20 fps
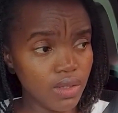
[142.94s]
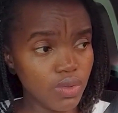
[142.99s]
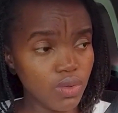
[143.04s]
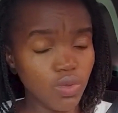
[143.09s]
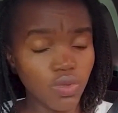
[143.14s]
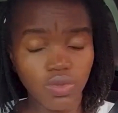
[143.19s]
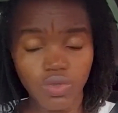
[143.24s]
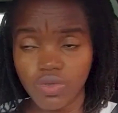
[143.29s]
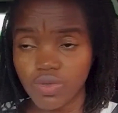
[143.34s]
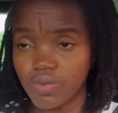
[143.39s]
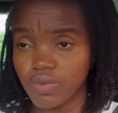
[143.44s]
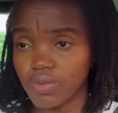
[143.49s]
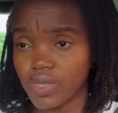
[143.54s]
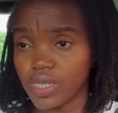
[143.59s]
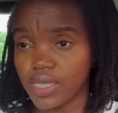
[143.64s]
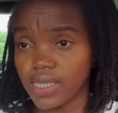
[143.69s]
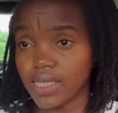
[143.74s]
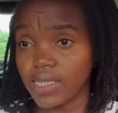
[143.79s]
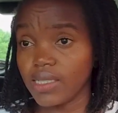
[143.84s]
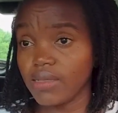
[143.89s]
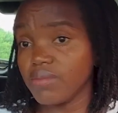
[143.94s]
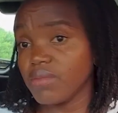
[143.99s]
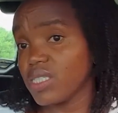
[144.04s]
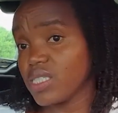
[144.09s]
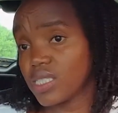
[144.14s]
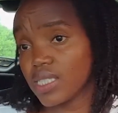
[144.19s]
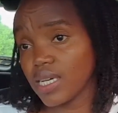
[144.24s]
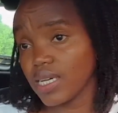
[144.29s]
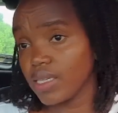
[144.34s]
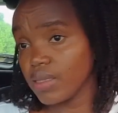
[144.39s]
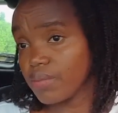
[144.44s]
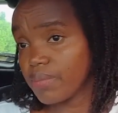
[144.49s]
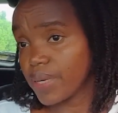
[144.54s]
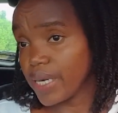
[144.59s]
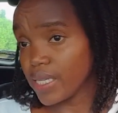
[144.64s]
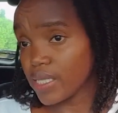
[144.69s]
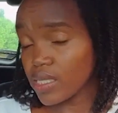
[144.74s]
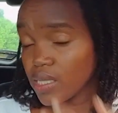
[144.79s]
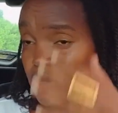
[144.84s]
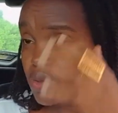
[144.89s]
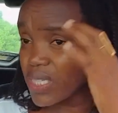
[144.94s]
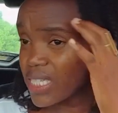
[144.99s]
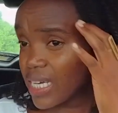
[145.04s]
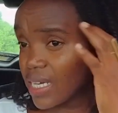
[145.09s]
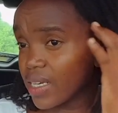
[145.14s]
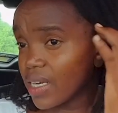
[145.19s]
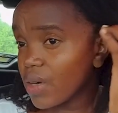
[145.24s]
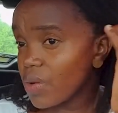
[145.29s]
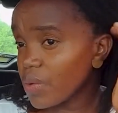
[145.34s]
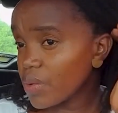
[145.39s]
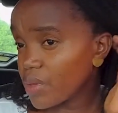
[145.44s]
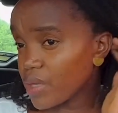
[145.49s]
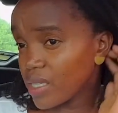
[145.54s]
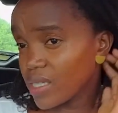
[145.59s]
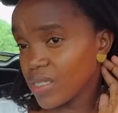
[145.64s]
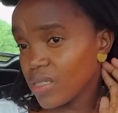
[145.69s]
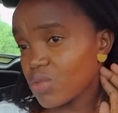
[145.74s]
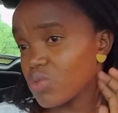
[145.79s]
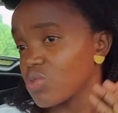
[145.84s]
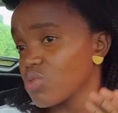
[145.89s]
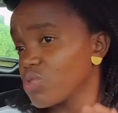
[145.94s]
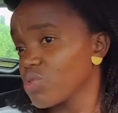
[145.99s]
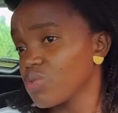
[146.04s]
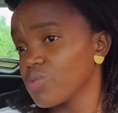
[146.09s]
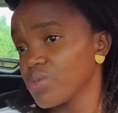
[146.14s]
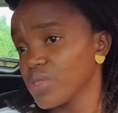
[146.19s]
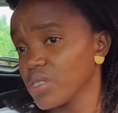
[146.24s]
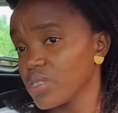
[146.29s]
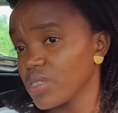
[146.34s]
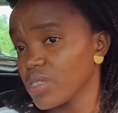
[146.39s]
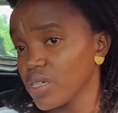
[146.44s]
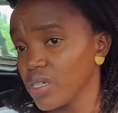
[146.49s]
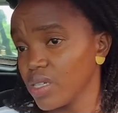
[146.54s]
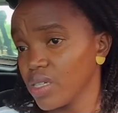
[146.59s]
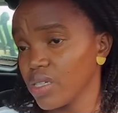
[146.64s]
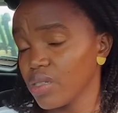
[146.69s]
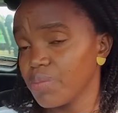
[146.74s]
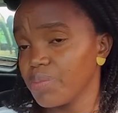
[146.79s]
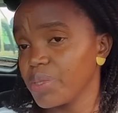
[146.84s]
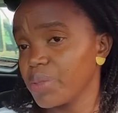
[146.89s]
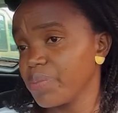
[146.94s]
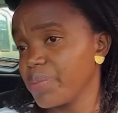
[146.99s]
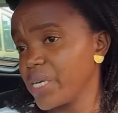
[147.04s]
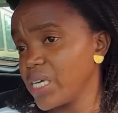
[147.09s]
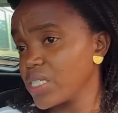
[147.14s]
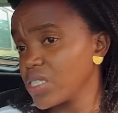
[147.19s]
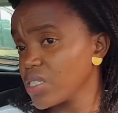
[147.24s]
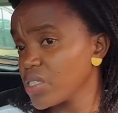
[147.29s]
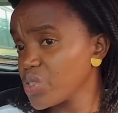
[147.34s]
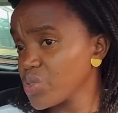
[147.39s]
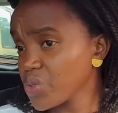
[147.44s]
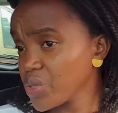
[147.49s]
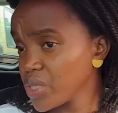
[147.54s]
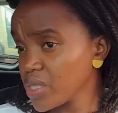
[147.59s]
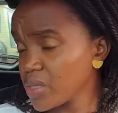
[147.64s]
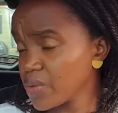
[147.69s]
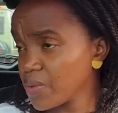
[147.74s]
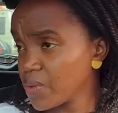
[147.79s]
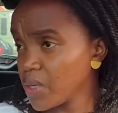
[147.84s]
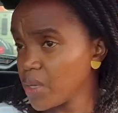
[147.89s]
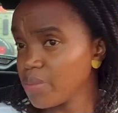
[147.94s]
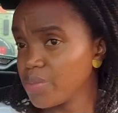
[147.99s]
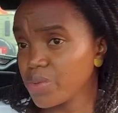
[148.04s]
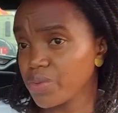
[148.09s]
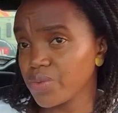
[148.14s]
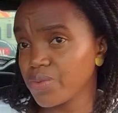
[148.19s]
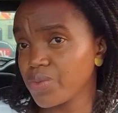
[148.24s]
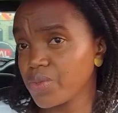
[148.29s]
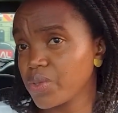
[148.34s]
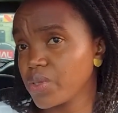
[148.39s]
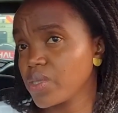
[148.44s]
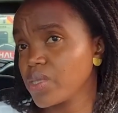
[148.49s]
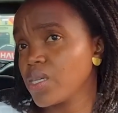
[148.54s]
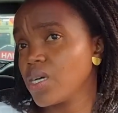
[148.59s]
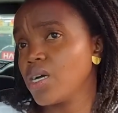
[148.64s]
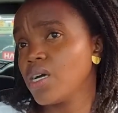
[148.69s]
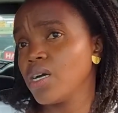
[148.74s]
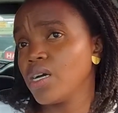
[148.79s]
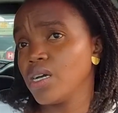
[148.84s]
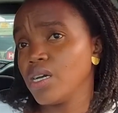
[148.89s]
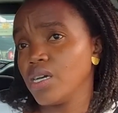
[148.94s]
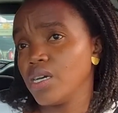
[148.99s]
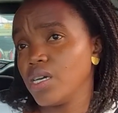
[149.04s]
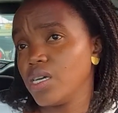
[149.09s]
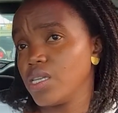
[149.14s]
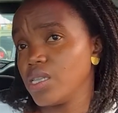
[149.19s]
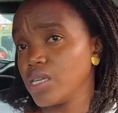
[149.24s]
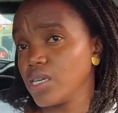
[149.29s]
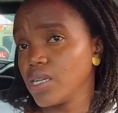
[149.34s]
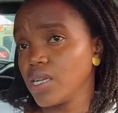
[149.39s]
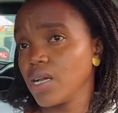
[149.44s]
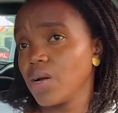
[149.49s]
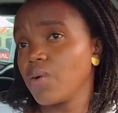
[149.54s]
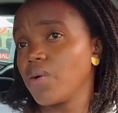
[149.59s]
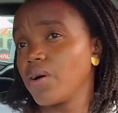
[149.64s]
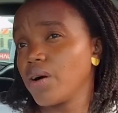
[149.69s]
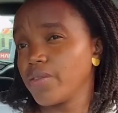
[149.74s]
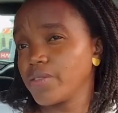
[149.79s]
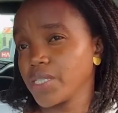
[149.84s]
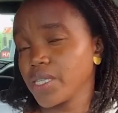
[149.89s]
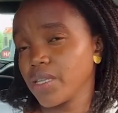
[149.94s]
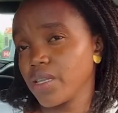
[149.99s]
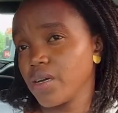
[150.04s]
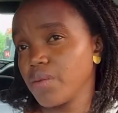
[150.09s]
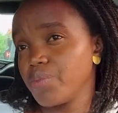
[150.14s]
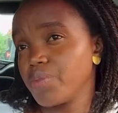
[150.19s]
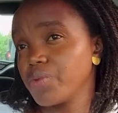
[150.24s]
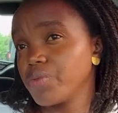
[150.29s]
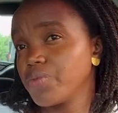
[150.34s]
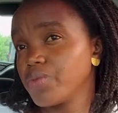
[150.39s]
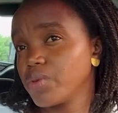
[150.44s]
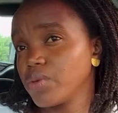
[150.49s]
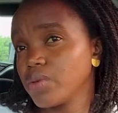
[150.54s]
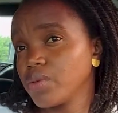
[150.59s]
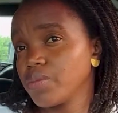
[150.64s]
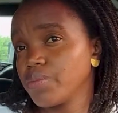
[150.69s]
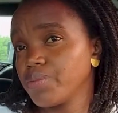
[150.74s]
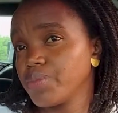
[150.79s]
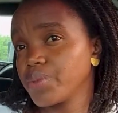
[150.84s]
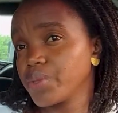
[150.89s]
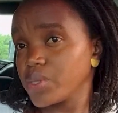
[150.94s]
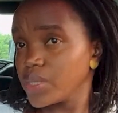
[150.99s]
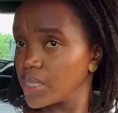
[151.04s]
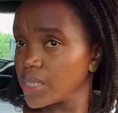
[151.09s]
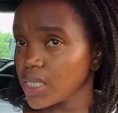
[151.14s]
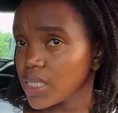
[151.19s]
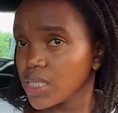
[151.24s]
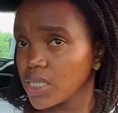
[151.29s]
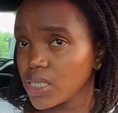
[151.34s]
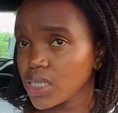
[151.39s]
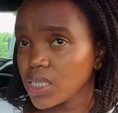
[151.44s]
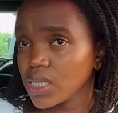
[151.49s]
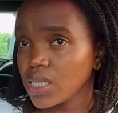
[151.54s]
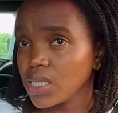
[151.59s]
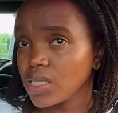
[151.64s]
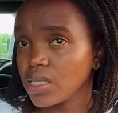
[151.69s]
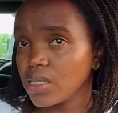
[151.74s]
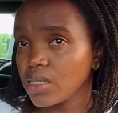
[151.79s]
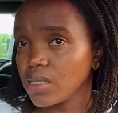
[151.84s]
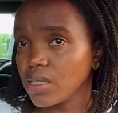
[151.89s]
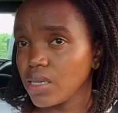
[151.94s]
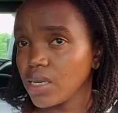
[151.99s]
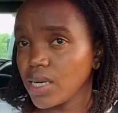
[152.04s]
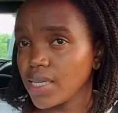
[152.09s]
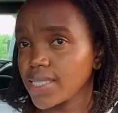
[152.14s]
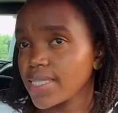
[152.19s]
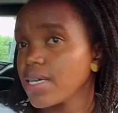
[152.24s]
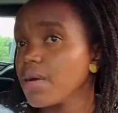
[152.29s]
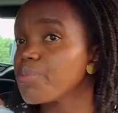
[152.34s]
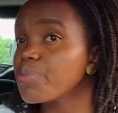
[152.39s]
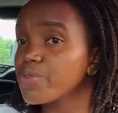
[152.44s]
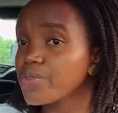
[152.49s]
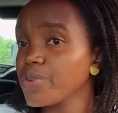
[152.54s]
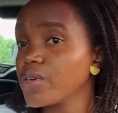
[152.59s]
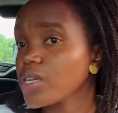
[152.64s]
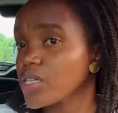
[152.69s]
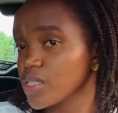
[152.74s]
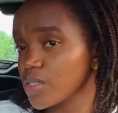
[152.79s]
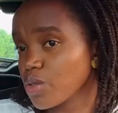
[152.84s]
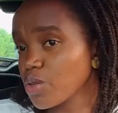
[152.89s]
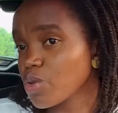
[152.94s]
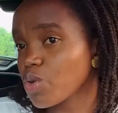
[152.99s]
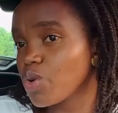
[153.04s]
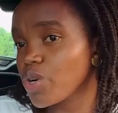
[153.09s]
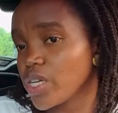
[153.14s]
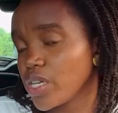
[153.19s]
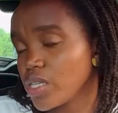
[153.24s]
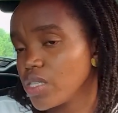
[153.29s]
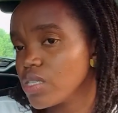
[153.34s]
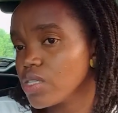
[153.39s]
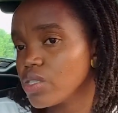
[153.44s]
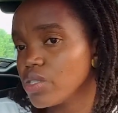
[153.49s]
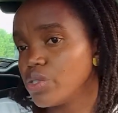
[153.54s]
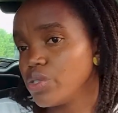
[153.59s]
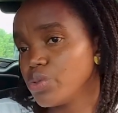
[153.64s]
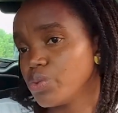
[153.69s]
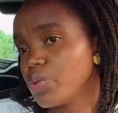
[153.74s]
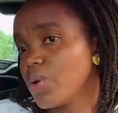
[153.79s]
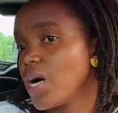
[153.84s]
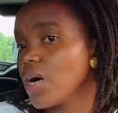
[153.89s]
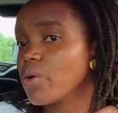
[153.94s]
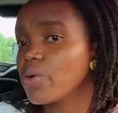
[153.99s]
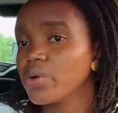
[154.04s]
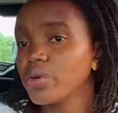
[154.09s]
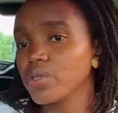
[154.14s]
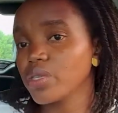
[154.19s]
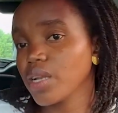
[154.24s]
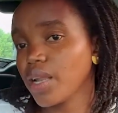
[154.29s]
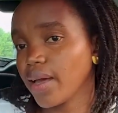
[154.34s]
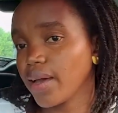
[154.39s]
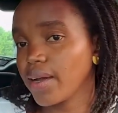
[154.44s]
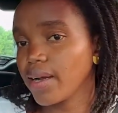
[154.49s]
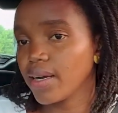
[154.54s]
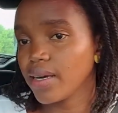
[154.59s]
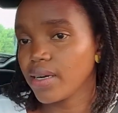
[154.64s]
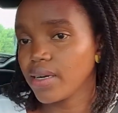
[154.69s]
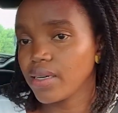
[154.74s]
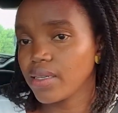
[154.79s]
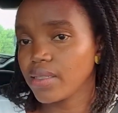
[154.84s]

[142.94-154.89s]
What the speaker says: you go to the scheme design part. Those are now things to do with preparing drawings for approval. And then now after the approval process, as the approval is ongoing, you work on like